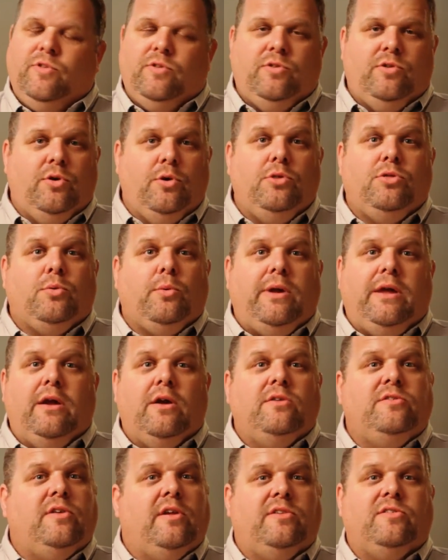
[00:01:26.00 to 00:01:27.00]
2, 3
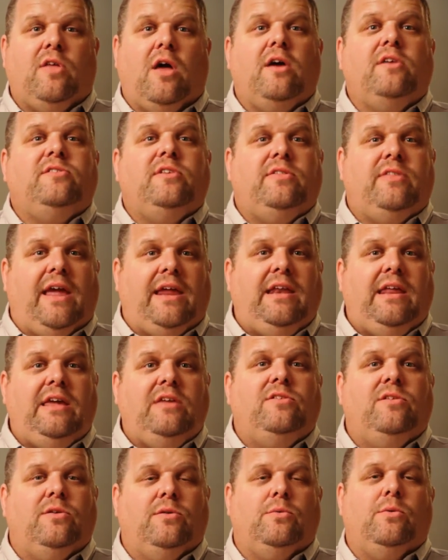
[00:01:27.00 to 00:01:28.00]
years, as long as they need
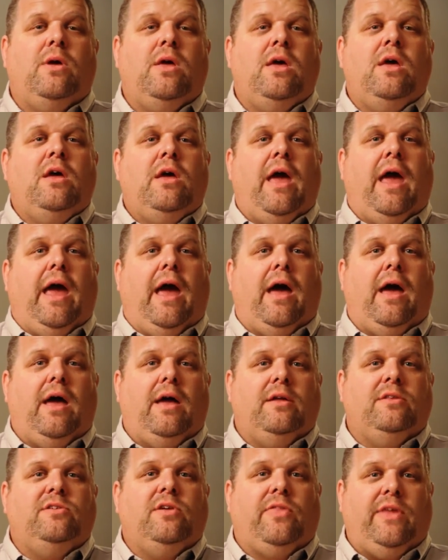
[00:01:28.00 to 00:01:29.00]
to,
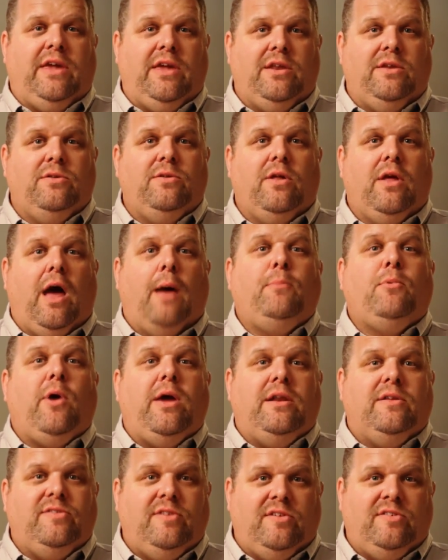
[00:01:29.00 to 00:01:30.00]
until they can
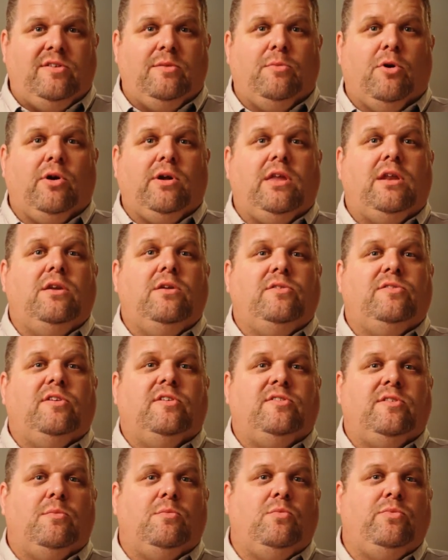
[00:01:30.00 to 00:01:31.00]
upgrade a system or get a new
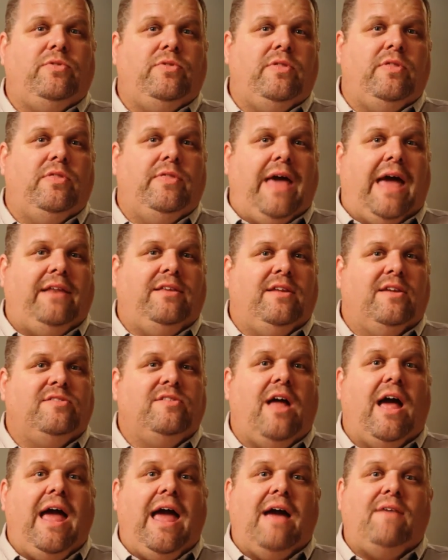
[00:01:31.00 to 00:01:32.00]
system that does
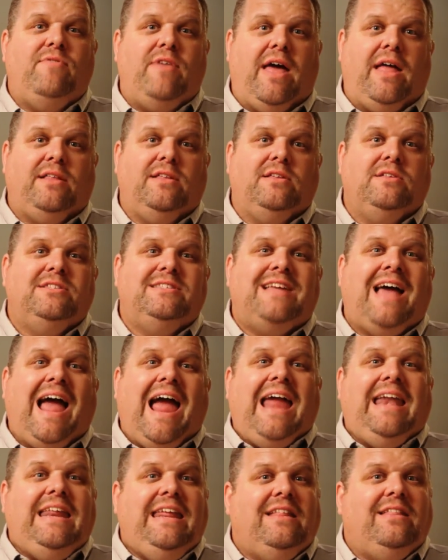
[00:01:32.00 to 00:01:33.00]
not have that
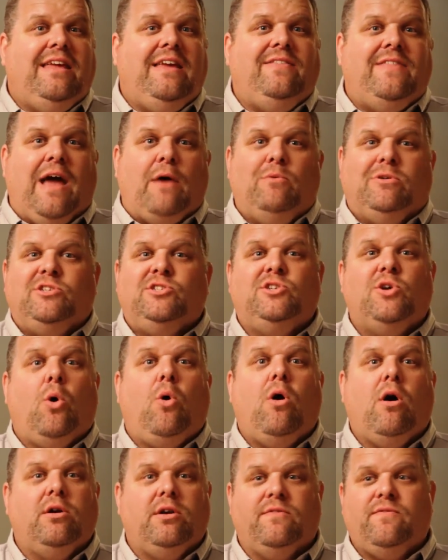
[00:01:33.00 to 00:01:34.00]
tiny leak that was so
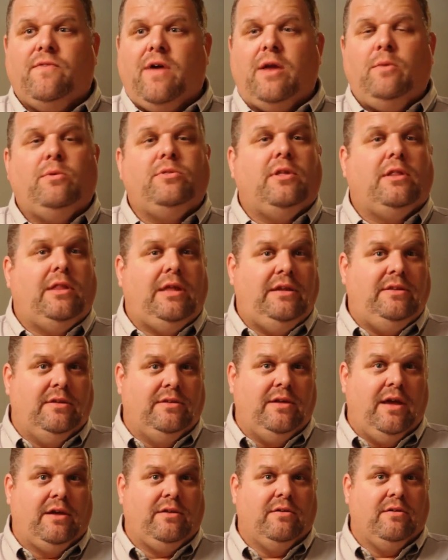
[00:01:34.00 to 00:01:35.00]
hard to find with a leak
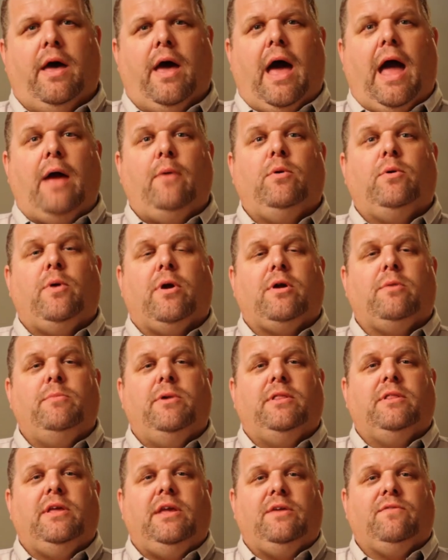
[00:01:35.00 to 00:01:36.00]
detector. I would
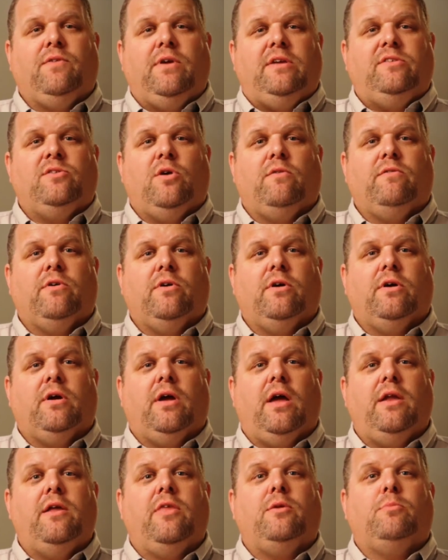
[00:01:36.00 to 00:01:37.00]
recommend Leak Freeze over
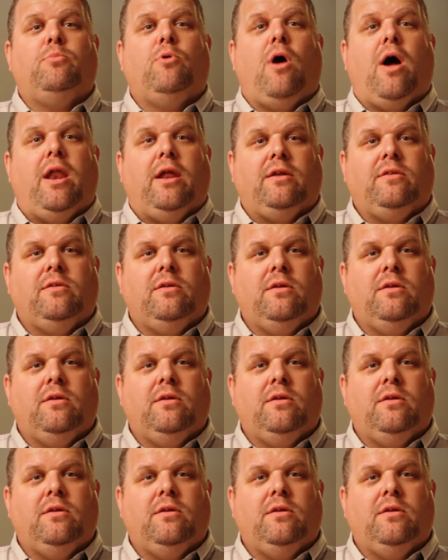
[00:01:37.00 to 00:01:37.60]
another product,